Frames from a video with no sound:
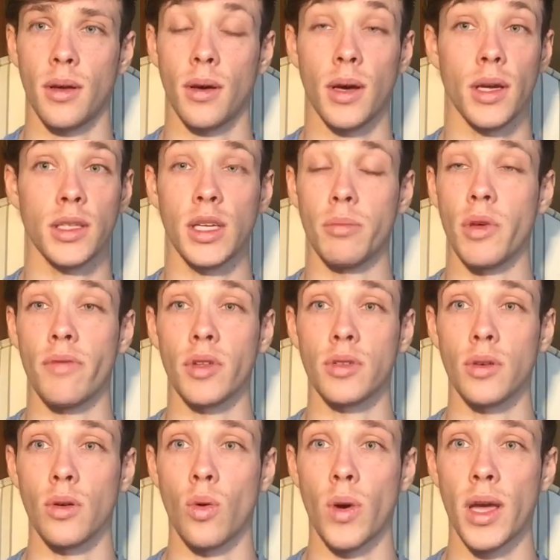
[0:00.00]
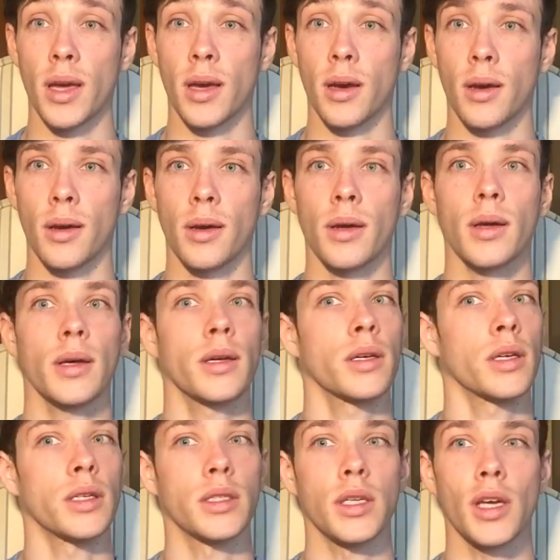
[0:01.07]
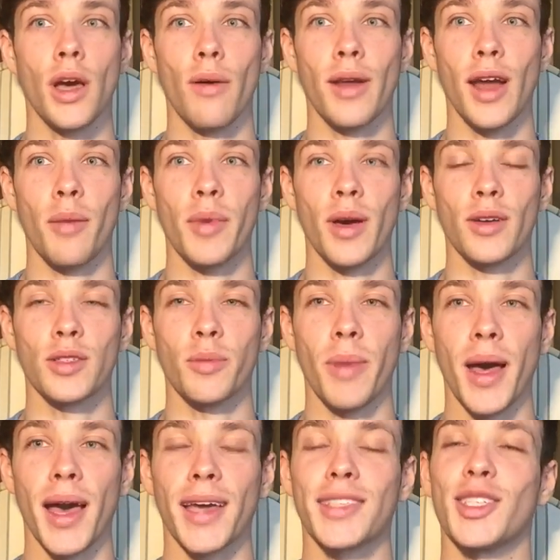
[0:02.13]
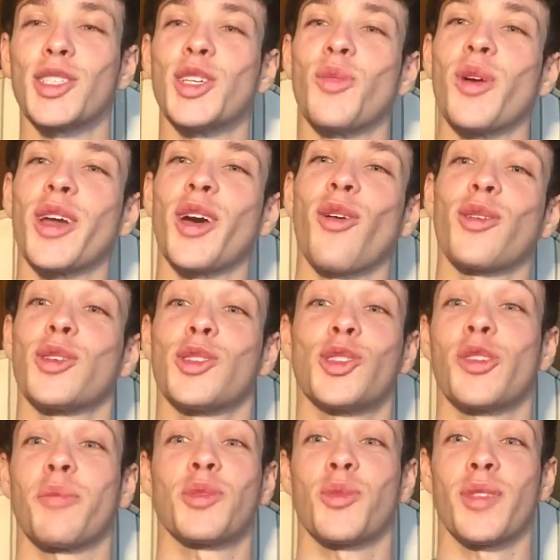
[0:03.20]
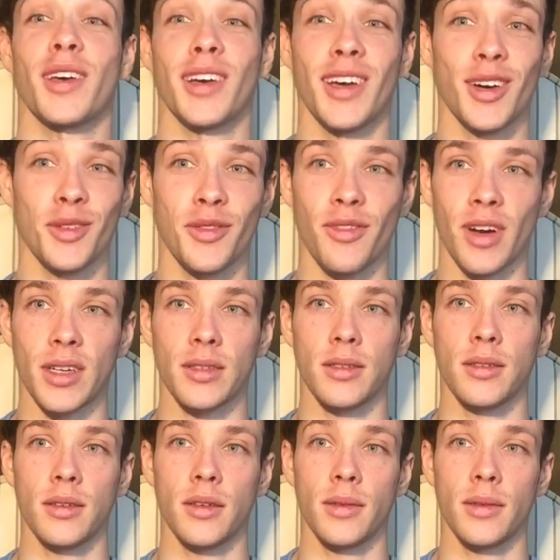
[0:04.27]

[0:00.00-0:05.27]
Is she moving too quick? Is she going out behind your back? Does she want to go on trips with her girlfriend?